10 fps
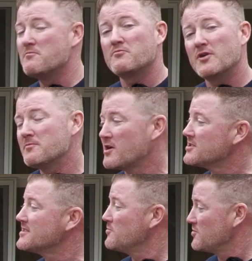Pretty much
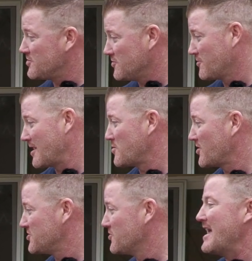similar to a
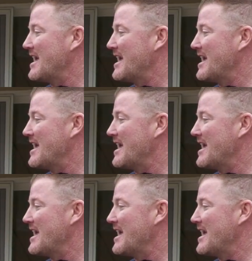grandma's unit.